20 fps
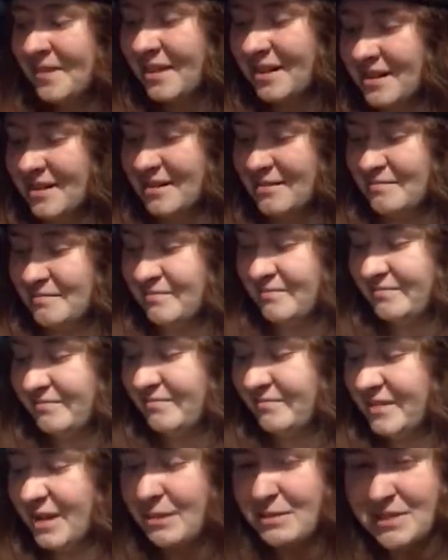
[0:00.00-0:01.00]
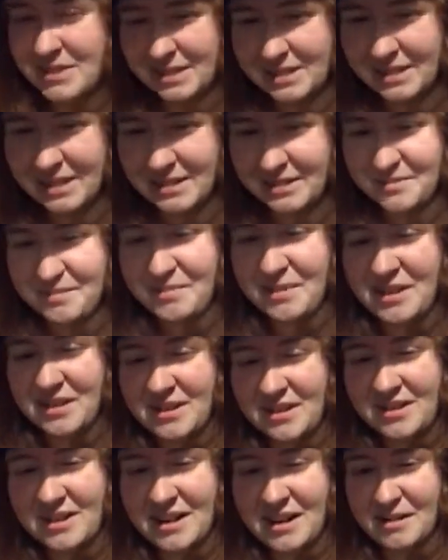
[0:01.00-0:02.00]
I was a little
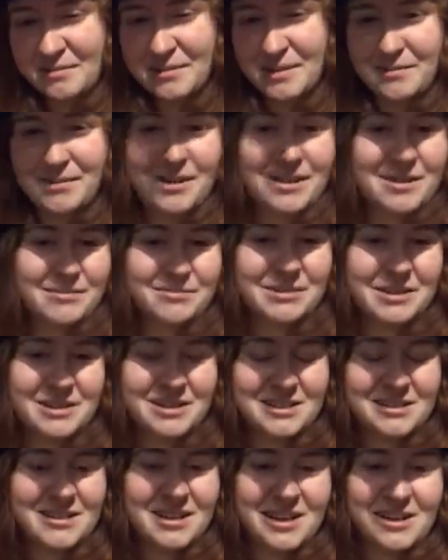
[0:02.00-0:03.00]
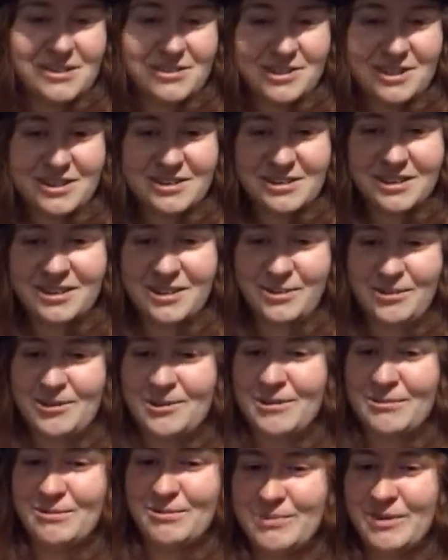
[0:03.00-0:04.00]
bit unhappy about it, but I didn't say anything because I knew
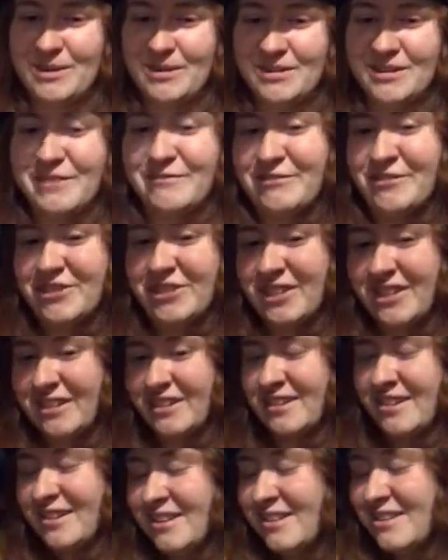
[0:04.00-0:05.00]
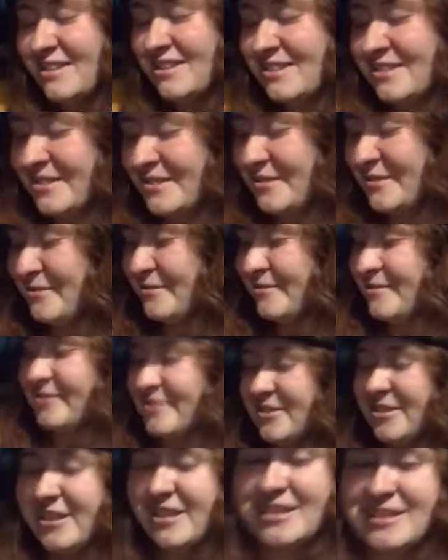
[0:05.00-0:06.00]
that I was being a selfish kid. So
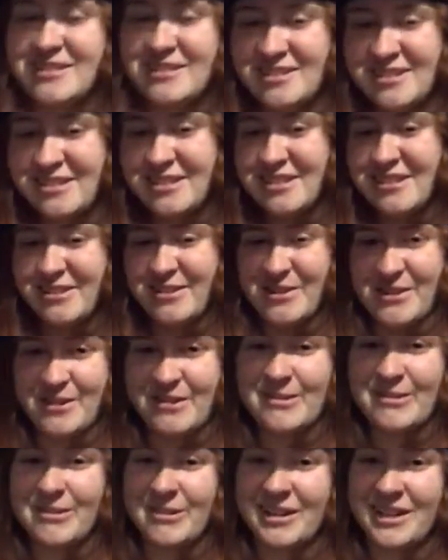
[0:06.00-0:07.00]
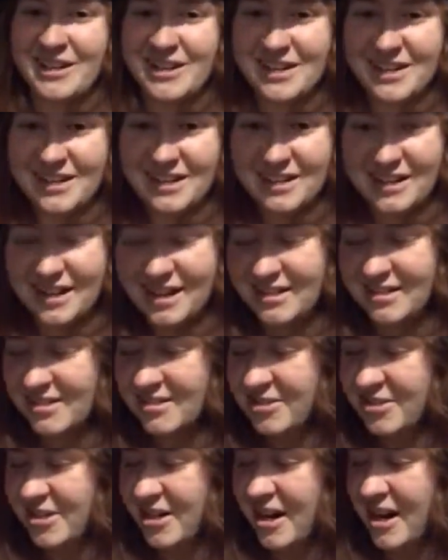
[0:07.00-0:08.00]
she gets we're eating Kit Kats,
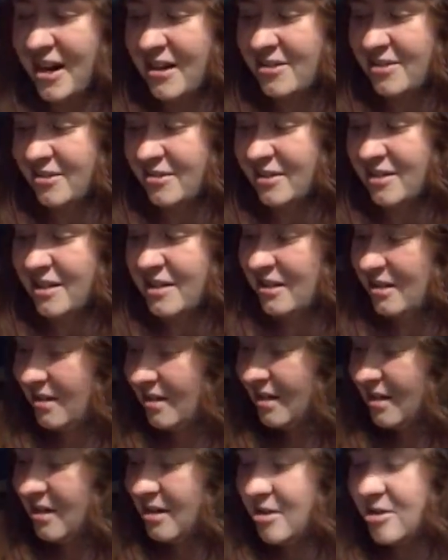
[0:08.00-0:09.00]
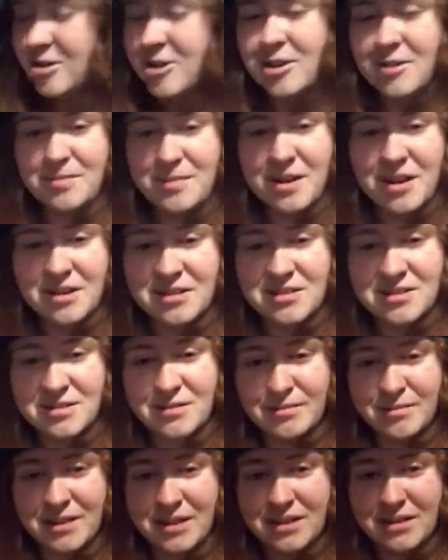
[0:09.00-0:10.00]
and she actually cheered me on a
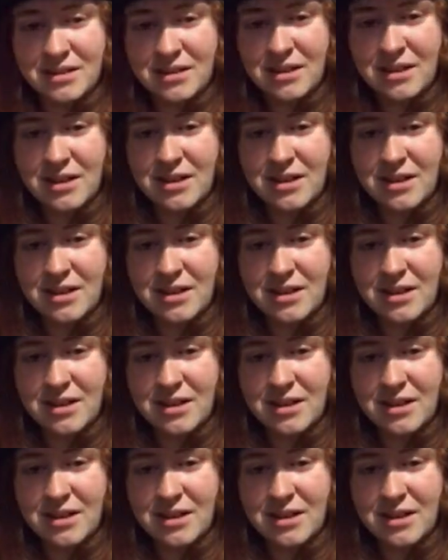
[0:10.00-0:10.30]
little bit,